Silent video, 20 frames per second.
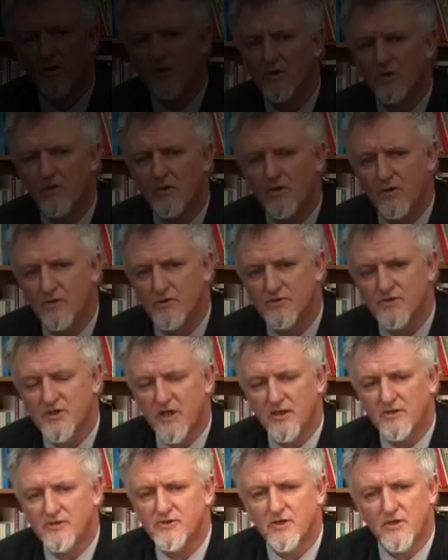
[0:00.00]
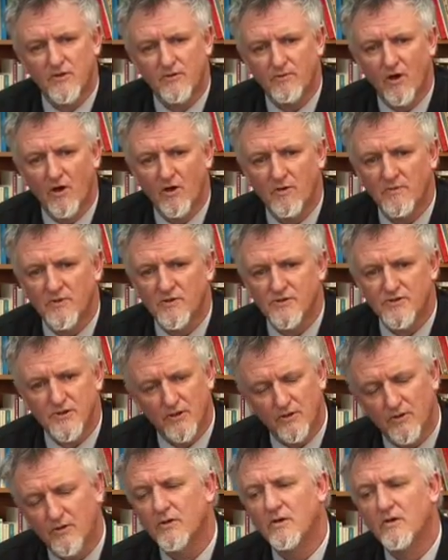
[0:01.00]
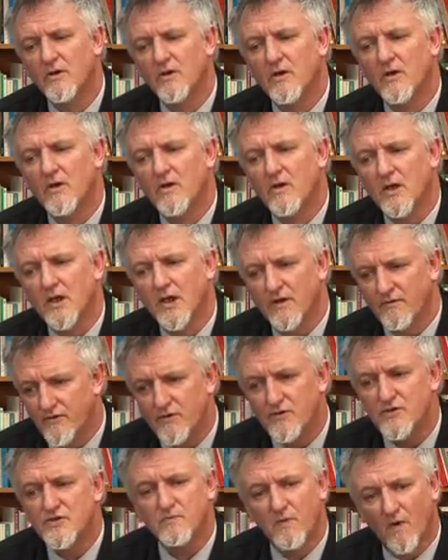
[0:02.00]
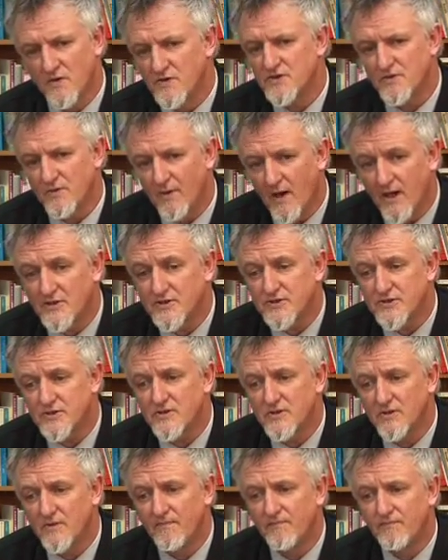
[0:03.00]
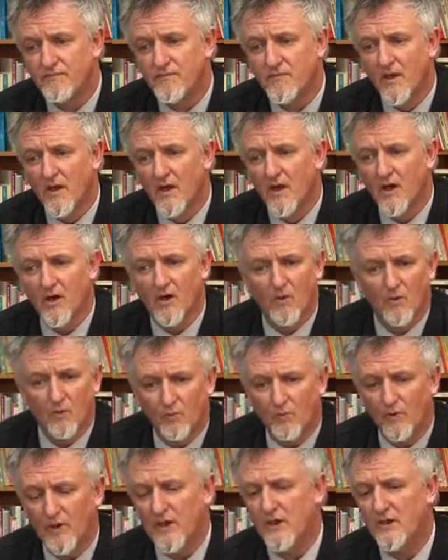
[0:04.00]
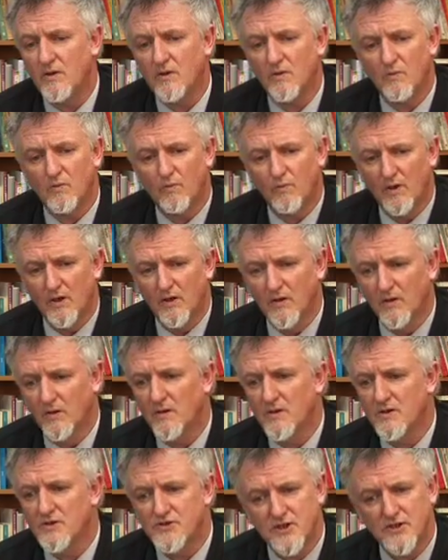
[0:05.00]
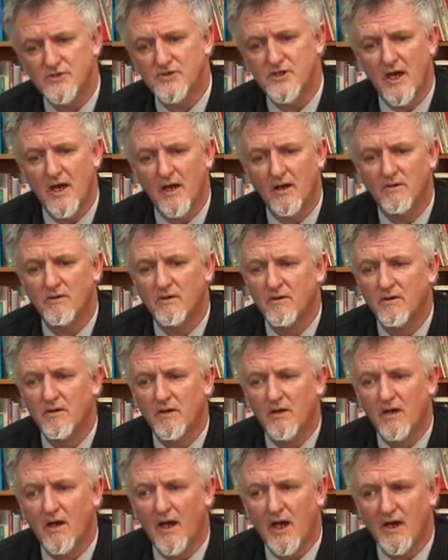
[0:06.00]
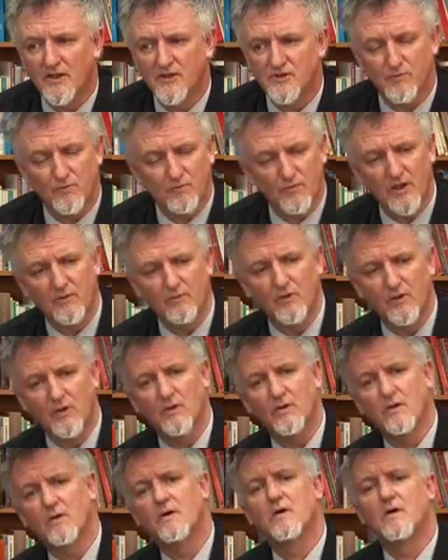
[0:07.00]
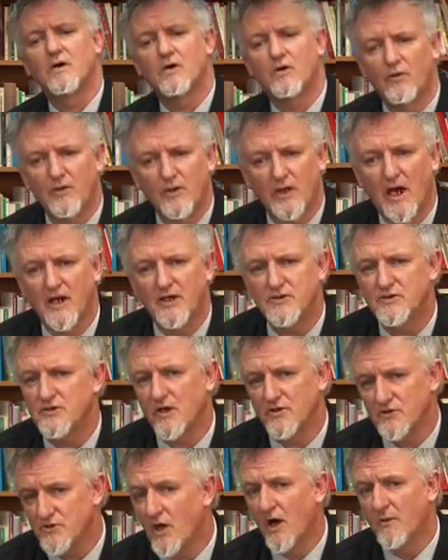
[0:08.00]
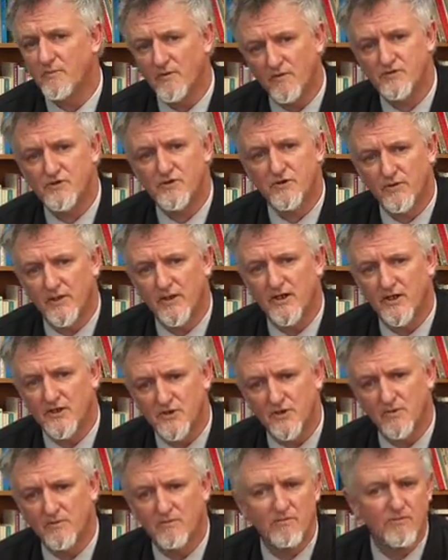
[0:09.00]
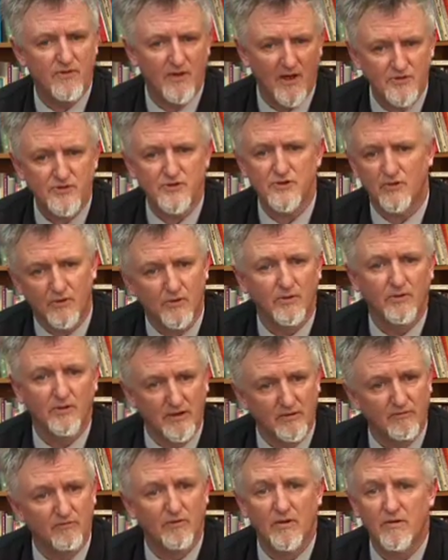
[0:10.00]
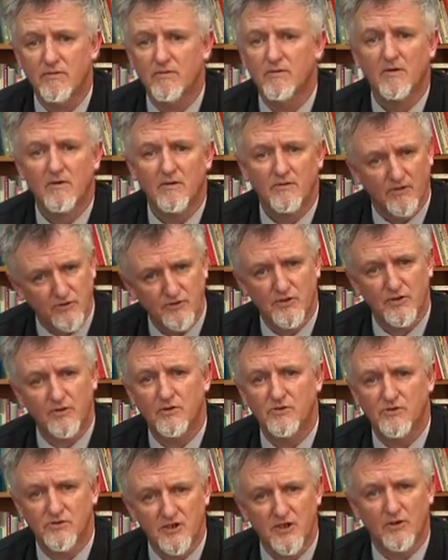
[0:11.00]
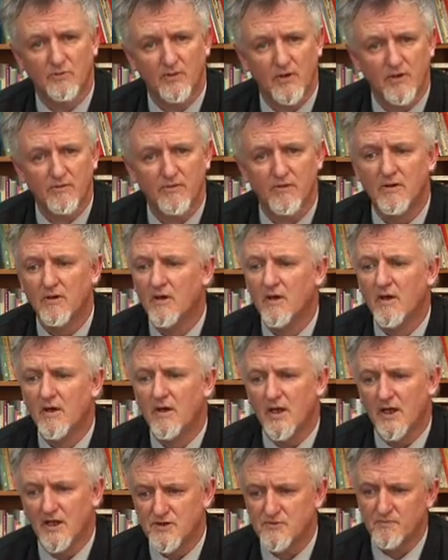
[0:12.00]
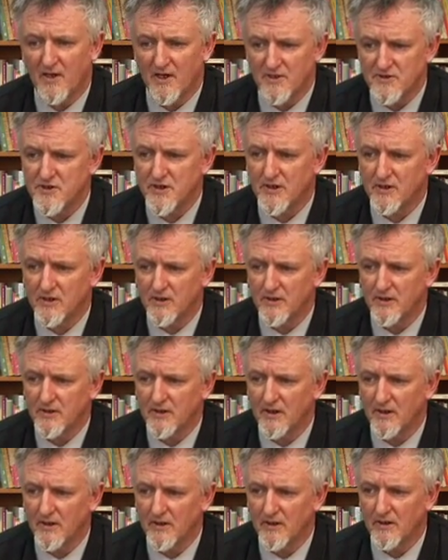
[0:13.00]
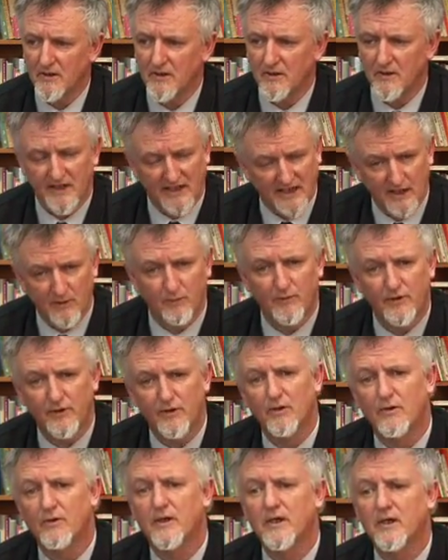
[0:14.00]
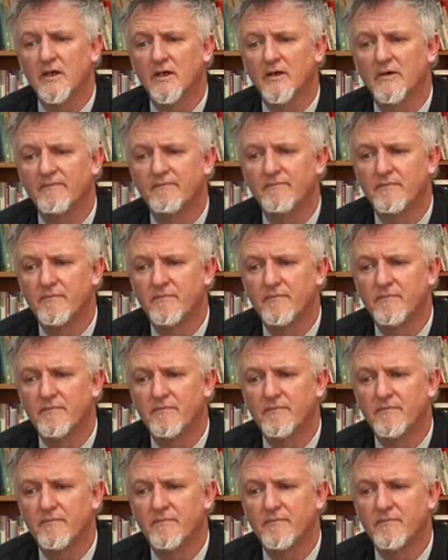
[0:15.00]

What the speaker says: who said to the Romans, look, if you sponsor us, we will sit down and we will create a type of Judaism that you can live with, that you can deal with. It's basically inward looking.